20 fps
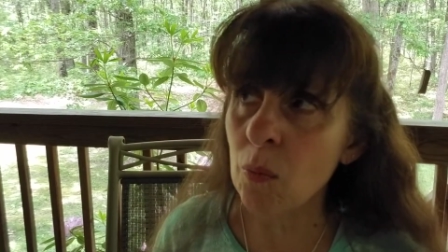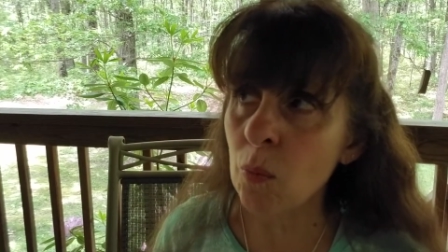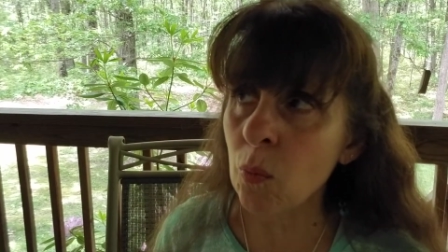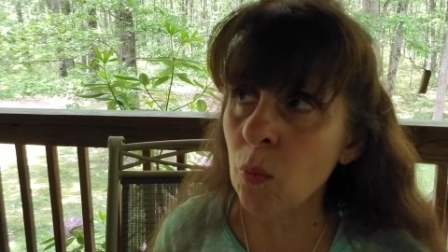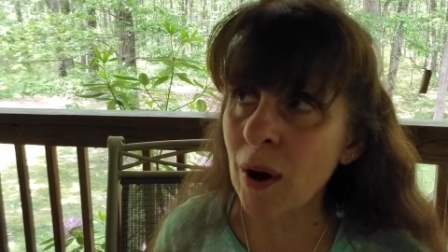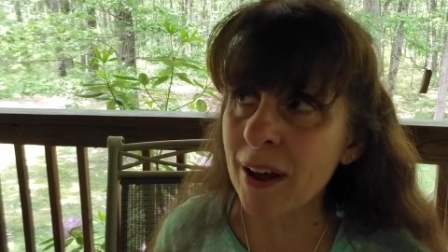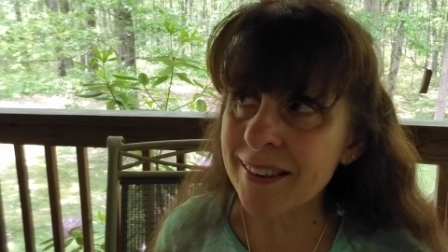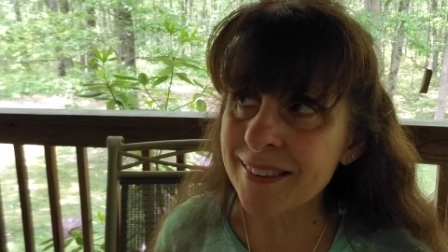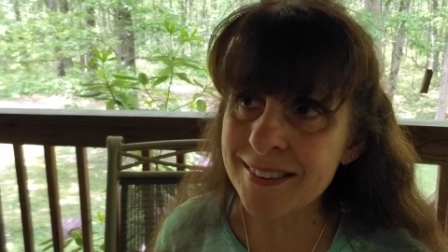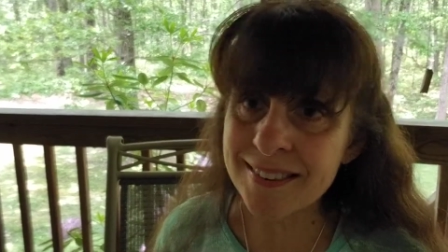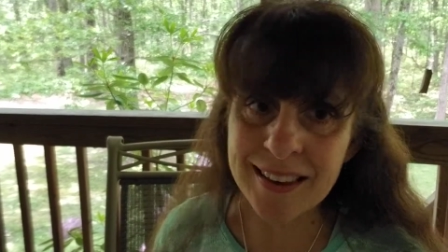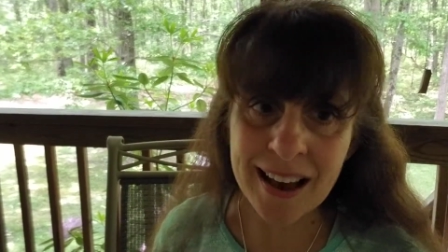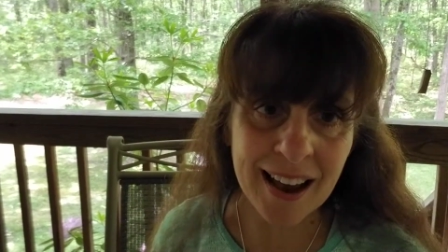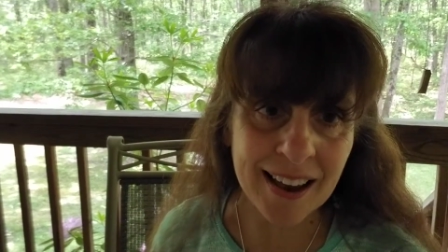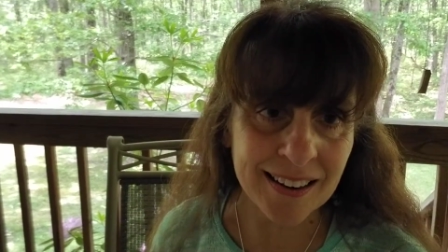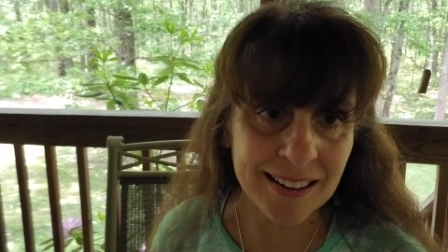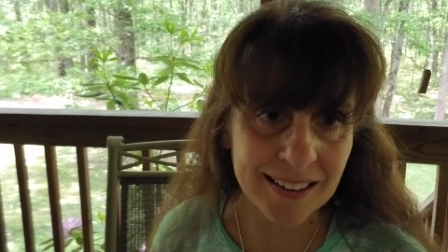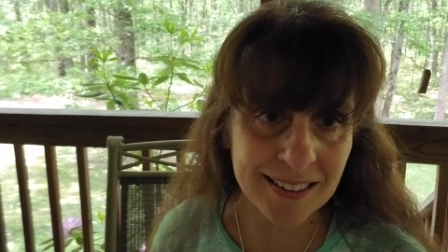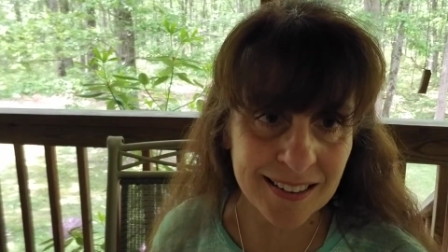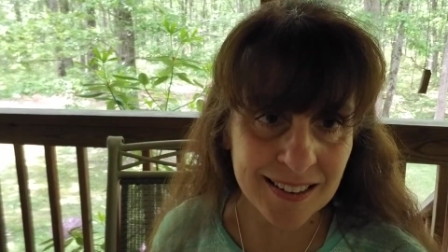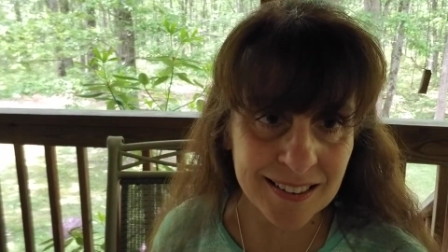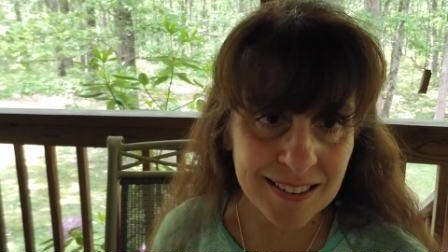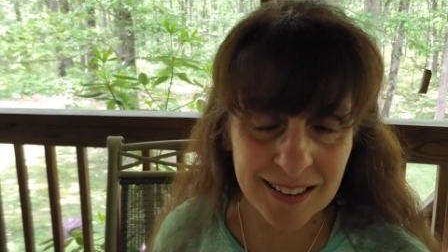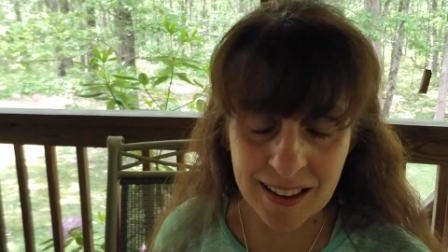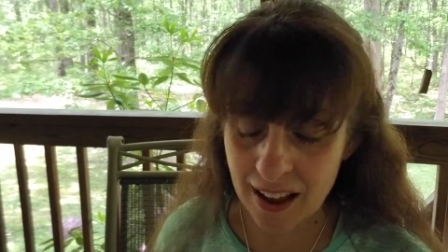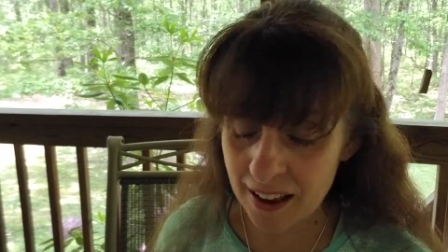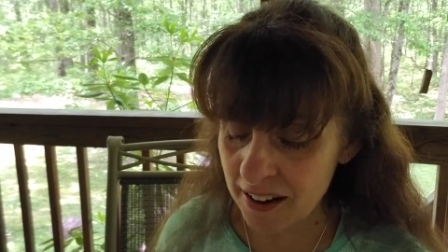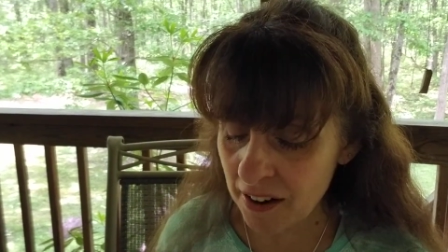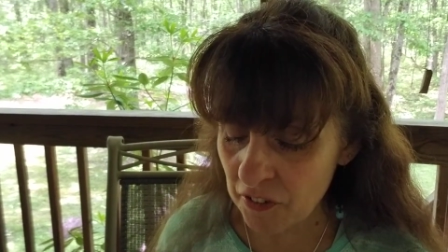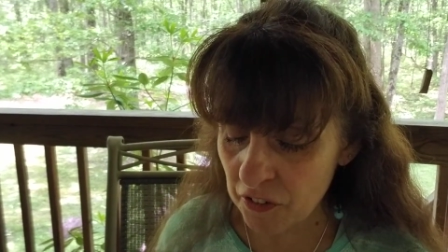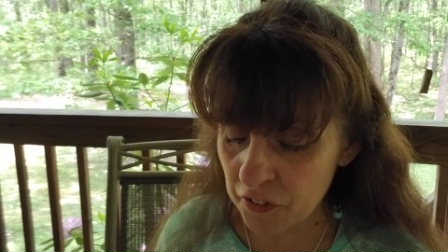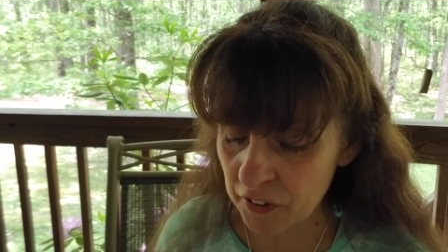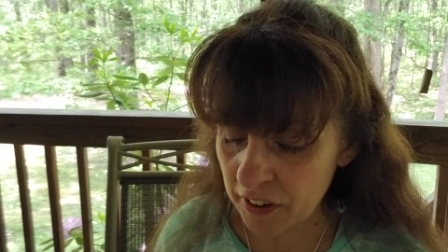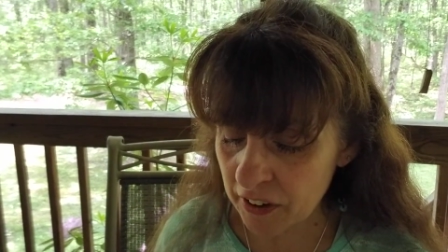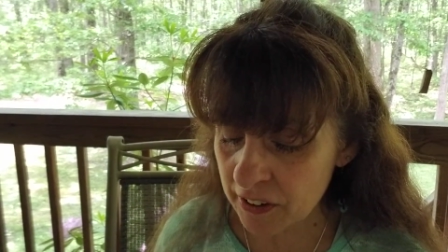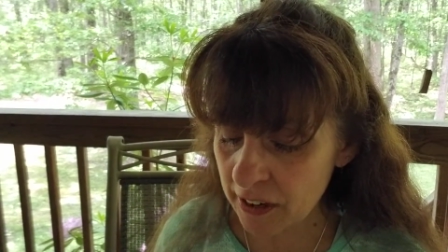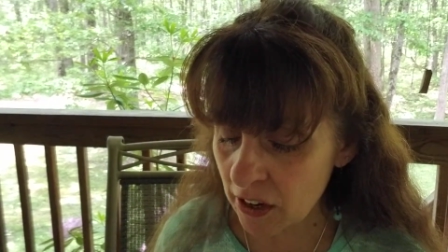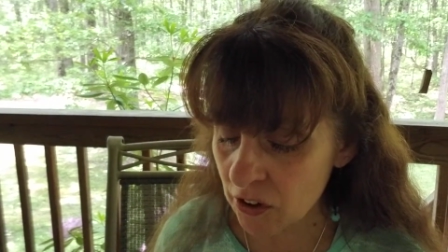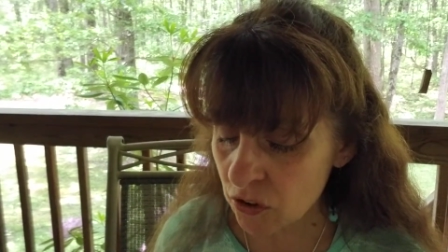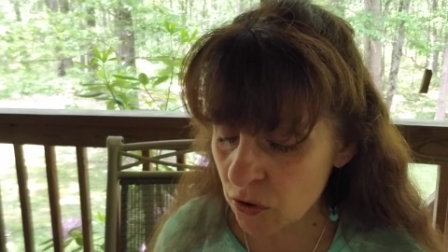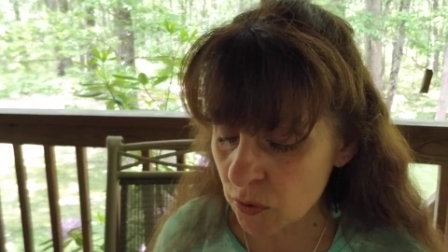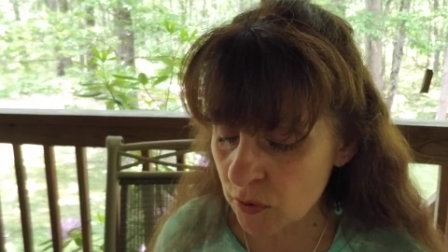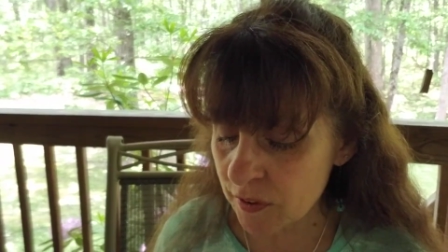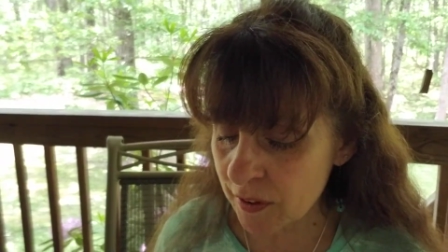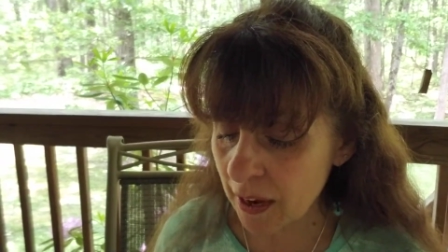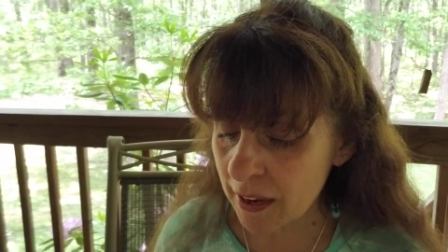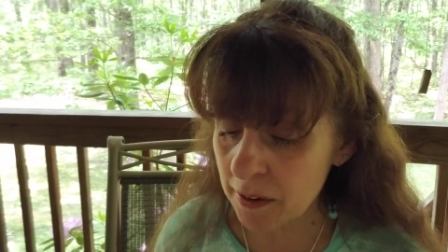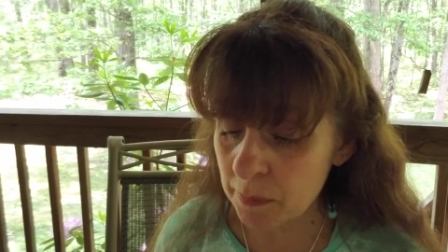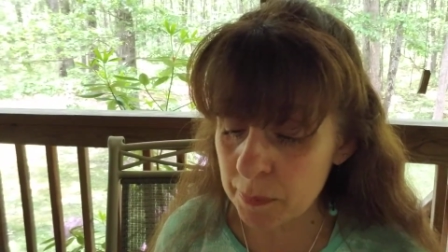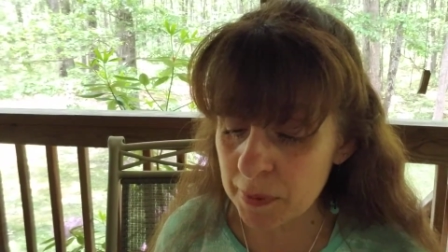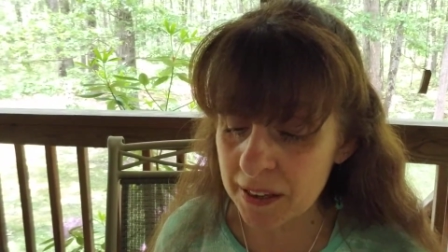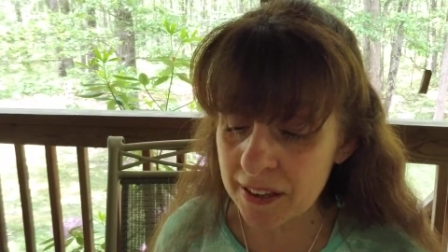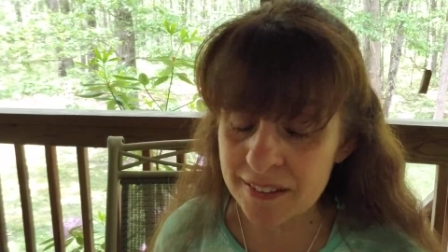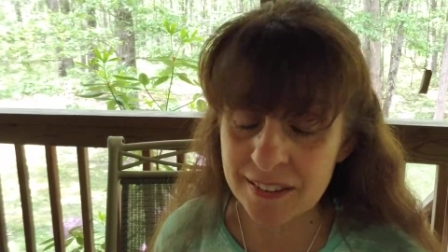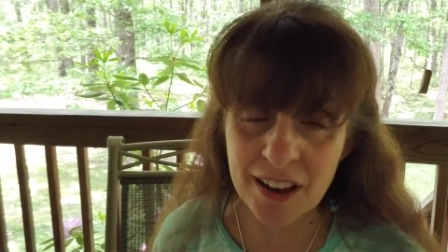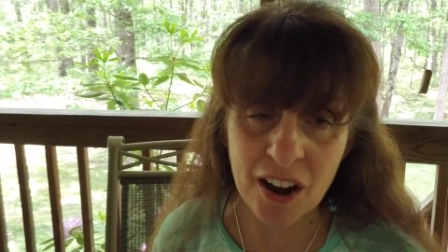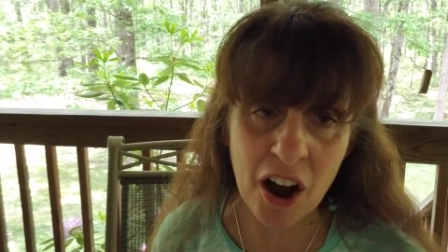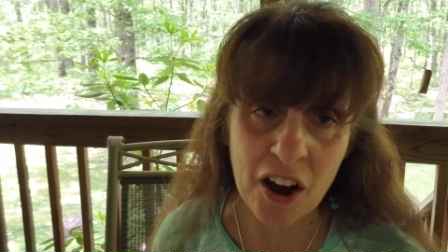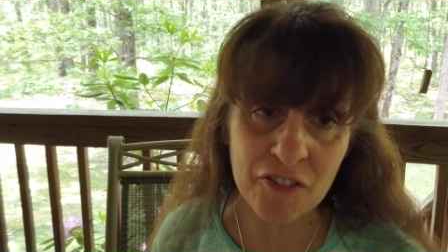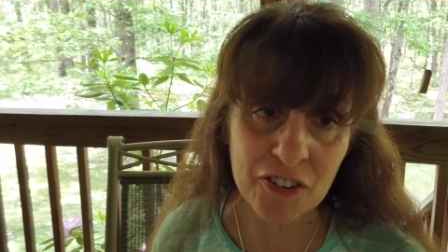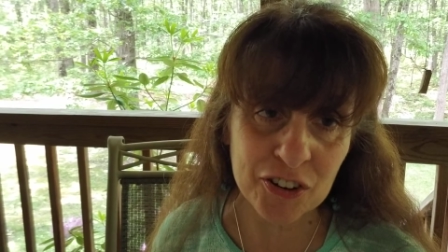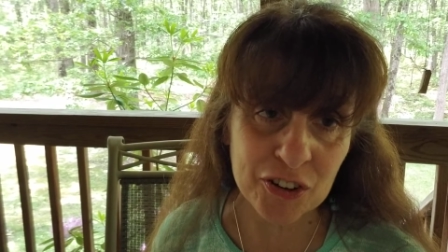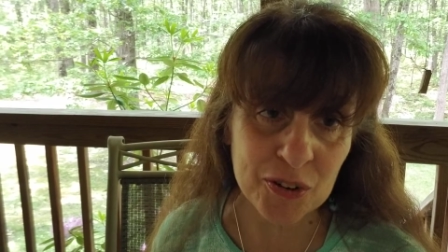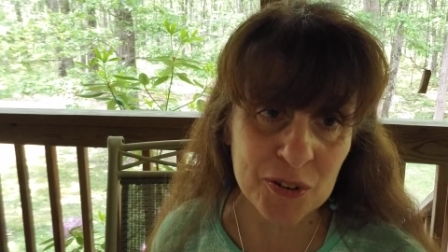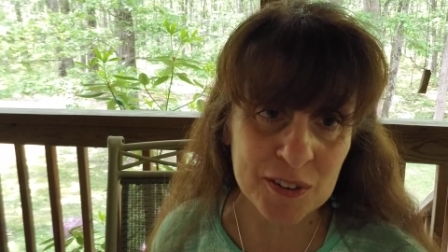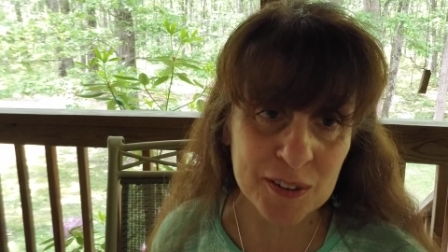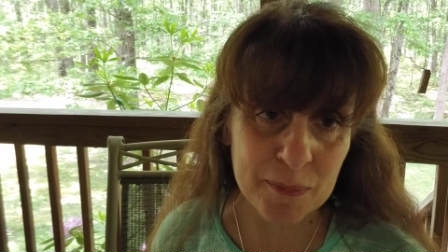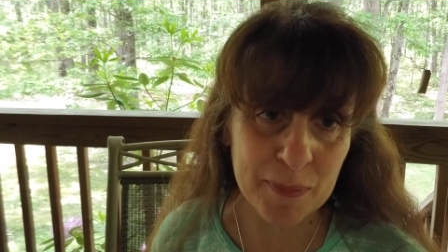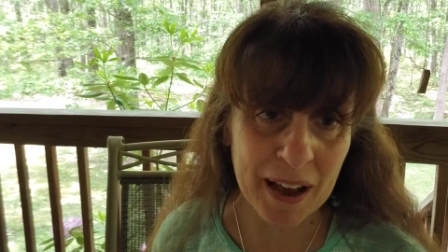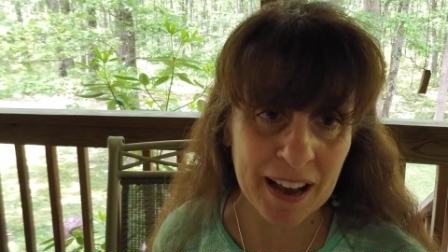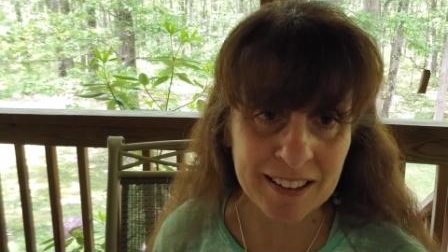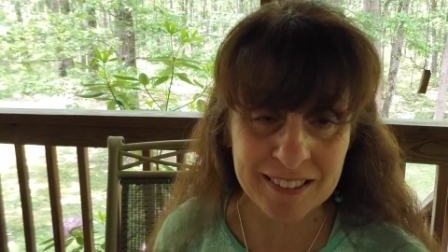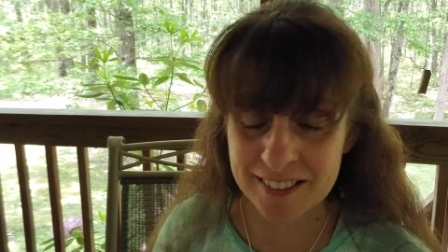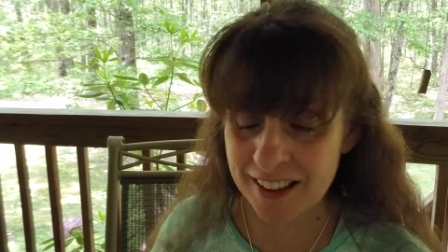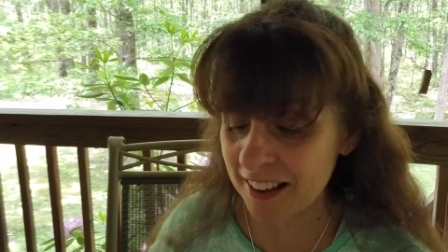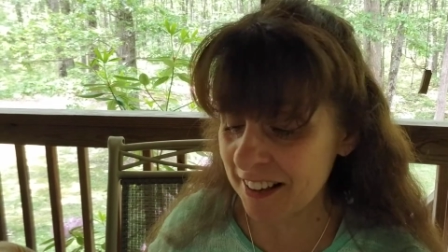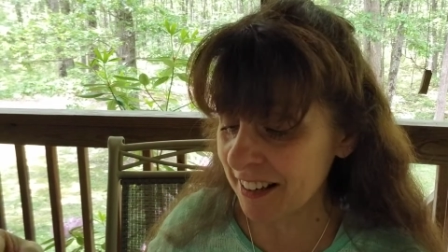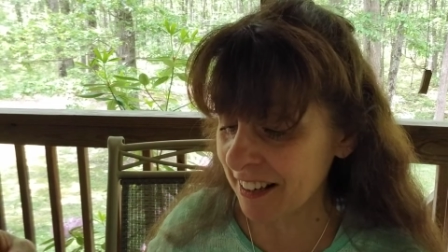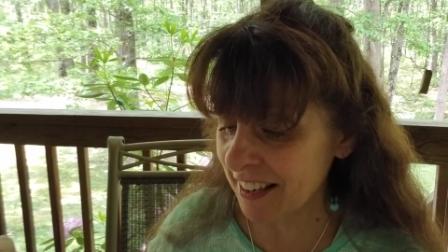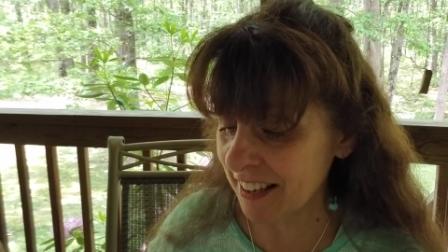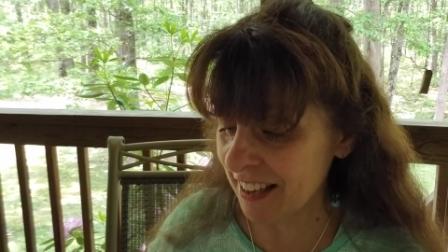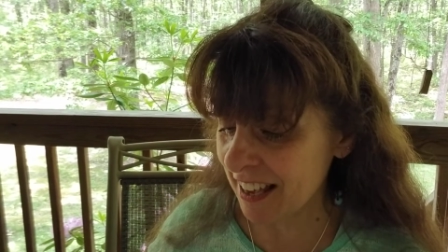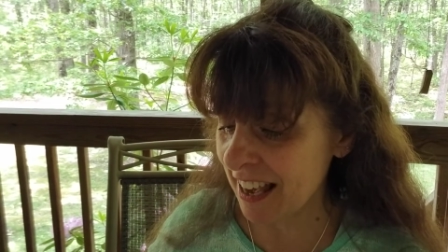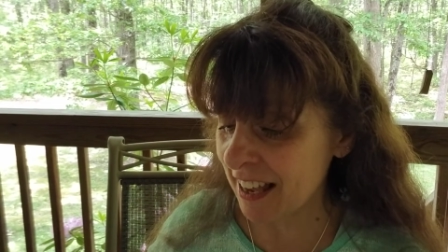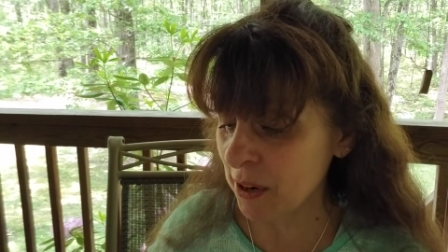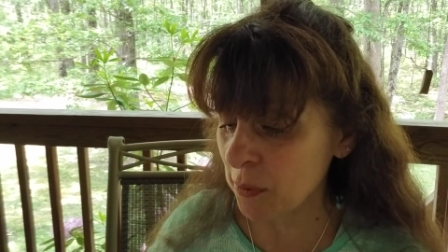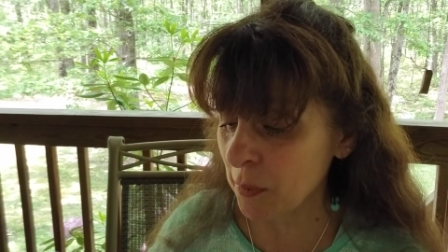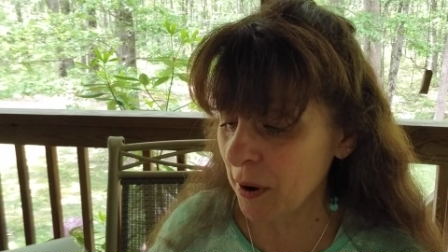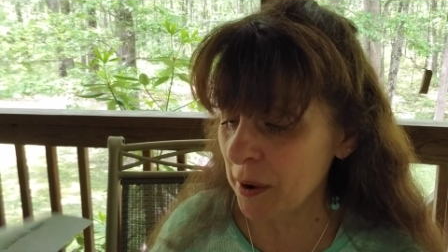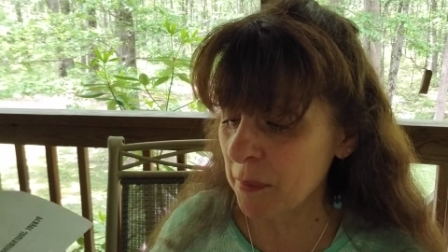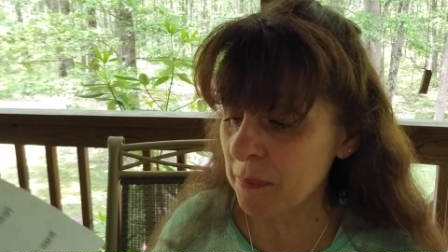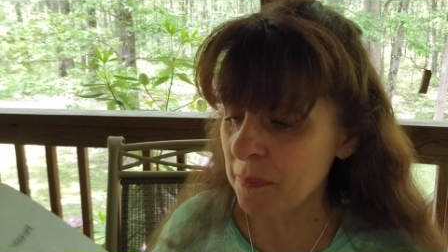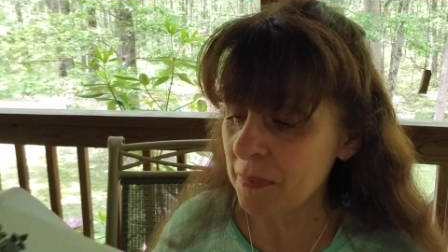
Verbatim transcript: one-sided, and I never figured out two-sided because I often use the back side anyway.